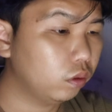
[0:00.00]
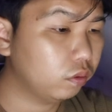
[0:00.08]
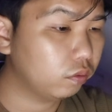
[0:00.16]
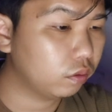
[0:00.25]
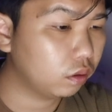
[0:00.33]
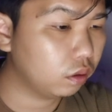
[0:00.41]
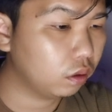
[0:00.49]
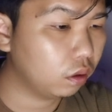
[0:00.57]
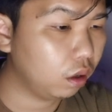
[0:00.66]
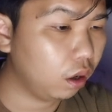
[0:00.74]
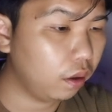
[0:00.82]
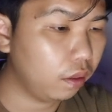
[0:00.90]
20,
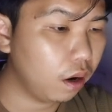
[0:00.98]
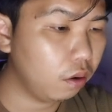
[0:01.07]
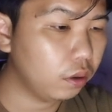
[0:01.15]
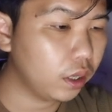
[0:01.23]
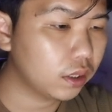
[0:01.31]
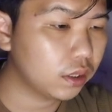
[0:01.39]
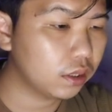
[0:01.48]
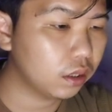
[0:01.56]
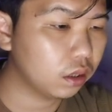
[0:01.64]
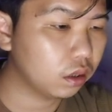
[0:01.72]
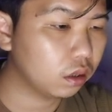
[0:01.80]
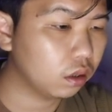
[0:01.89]
and now you can
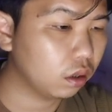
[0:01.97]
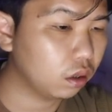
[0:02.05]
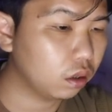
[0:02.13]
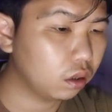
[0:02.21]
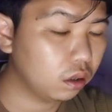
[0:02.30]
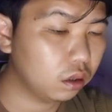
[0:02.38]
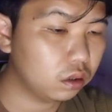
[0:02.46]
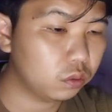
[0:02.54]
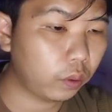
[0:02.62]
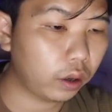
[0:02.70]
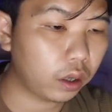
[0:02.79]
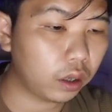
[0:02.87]
see
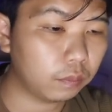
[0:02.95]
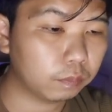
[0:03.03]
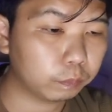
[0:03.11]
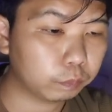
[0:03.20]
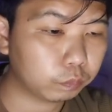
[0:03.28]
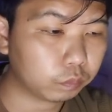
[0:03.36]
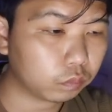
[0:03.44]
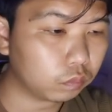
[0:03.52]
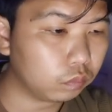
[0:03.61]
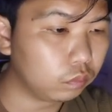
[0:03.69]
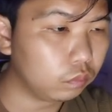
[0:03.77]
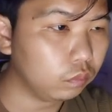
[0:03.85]
it's working.
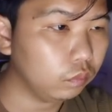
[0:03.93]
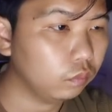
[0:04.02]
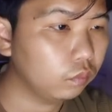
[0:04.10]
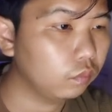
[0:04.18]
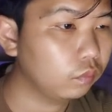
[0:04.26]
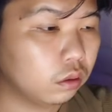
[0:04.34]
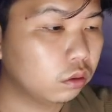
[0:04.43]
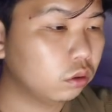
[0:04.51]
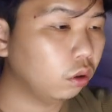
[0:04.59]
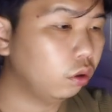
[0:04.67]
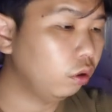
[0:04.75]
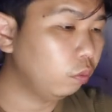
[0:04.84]

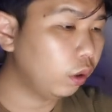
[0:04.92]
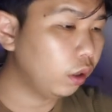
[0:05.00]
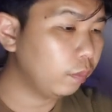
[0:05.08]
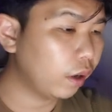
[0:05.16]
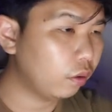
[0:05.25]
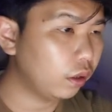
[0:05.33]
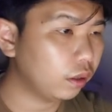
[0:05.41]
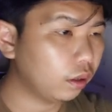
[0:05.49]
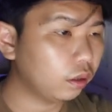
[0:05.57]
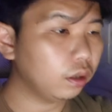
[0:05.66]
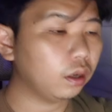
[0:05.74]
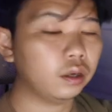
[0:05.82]
So don't worry about it.
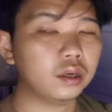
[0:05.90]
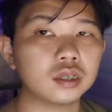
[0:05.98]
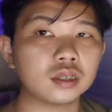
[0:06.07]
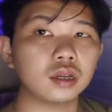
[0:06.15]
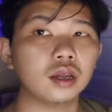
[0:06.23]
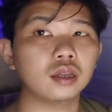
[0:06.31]
I think like it's